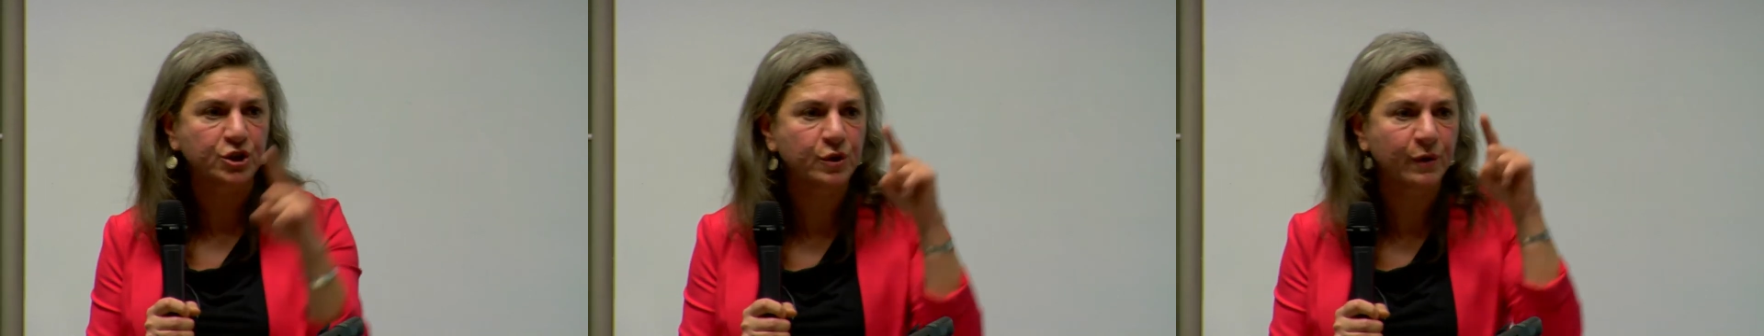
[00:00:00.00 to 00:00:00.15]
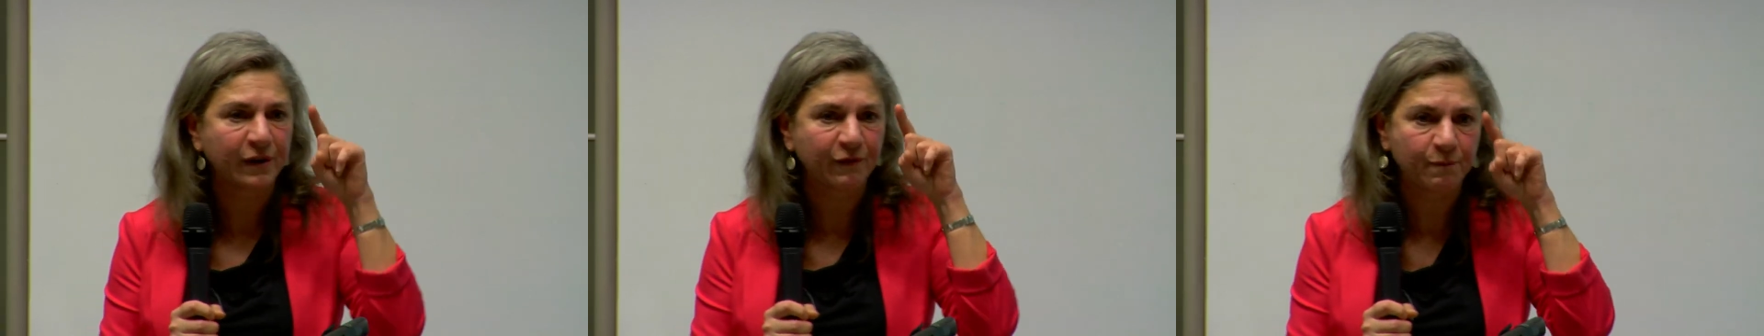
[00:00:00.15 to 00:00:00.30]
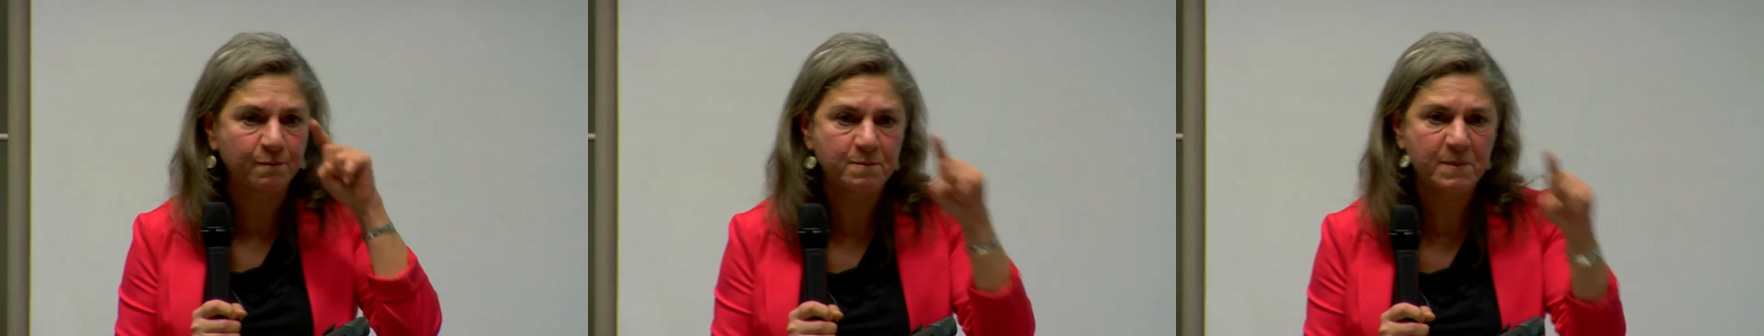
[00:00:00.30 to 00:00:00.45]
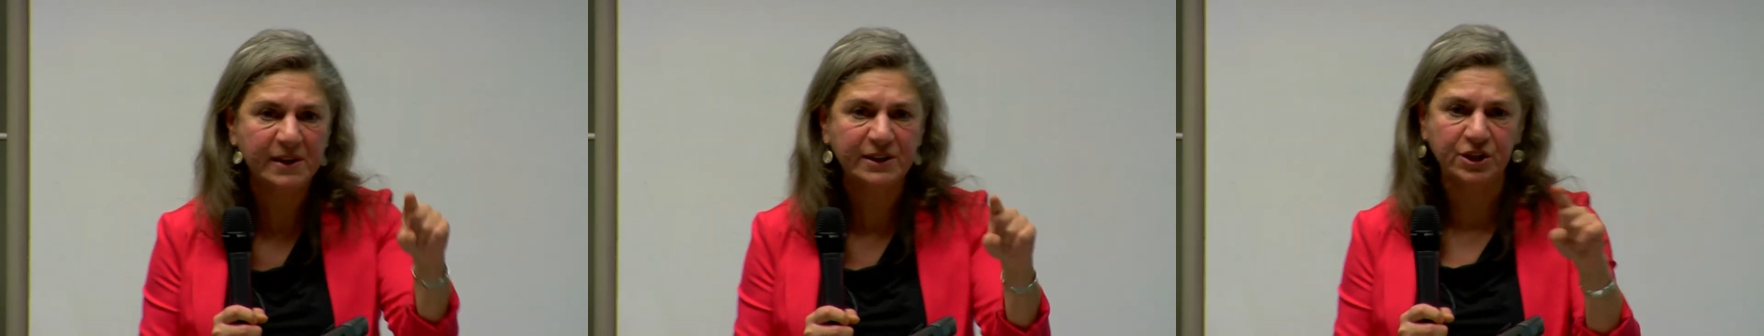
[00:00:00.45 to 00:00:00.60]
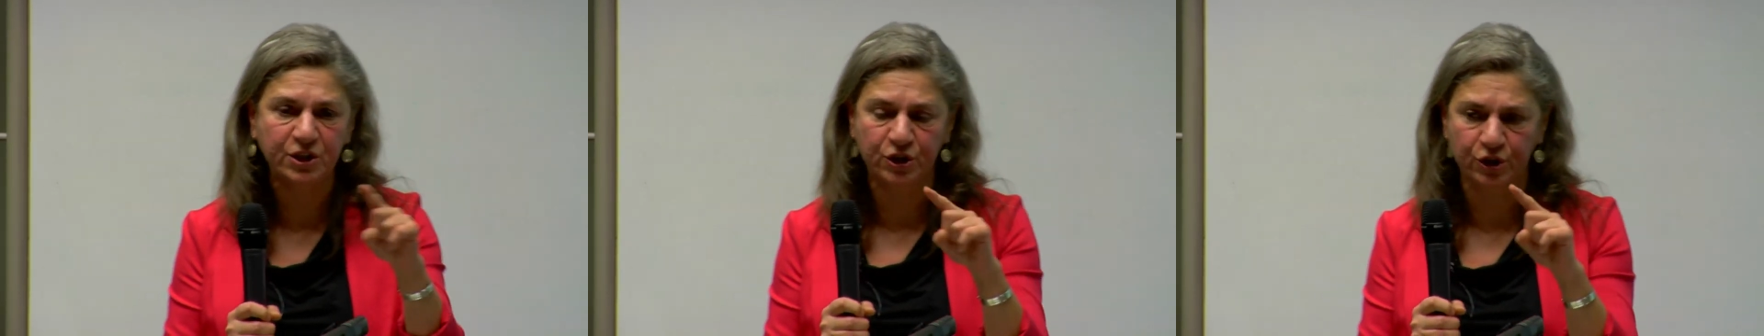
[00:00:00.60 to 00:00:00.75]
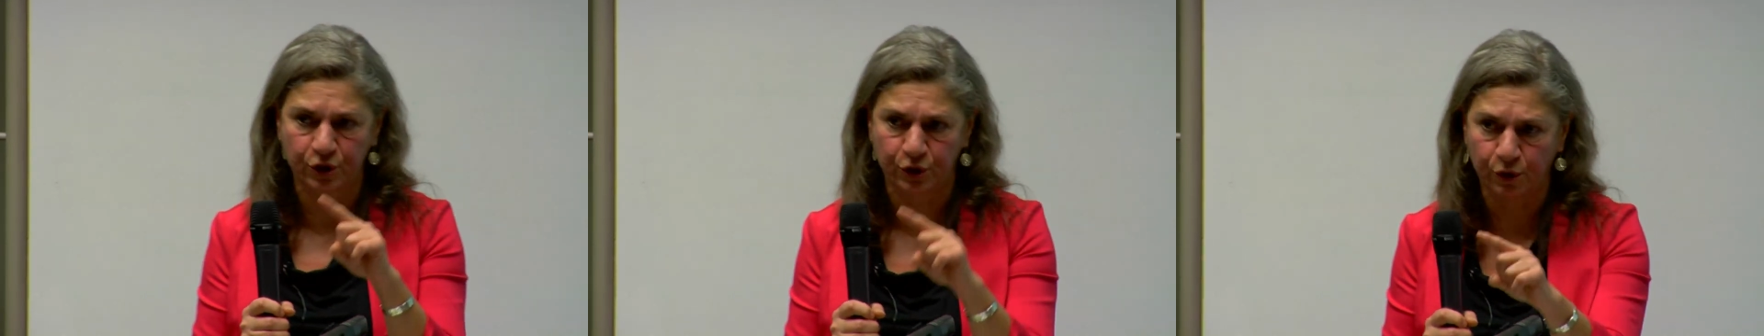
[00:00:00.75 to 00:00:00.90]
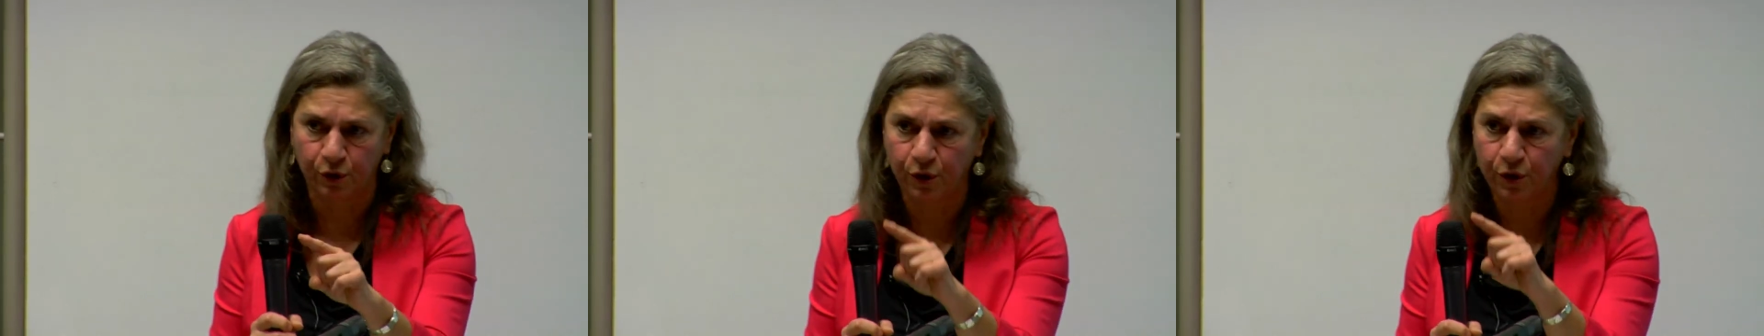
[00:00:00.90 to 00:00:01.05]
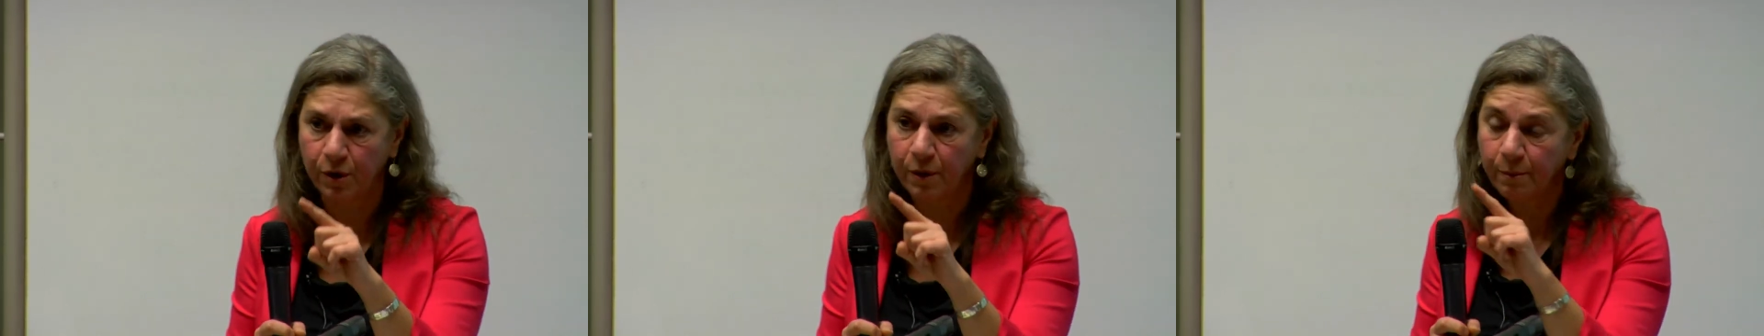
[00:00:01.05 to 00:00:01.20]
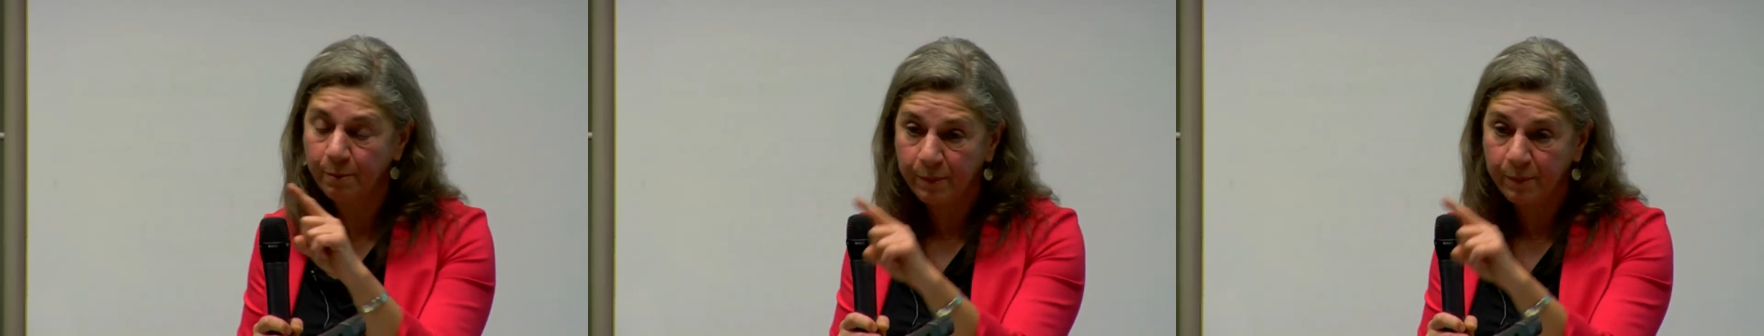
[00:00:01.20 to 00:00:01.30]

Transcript: you have missed your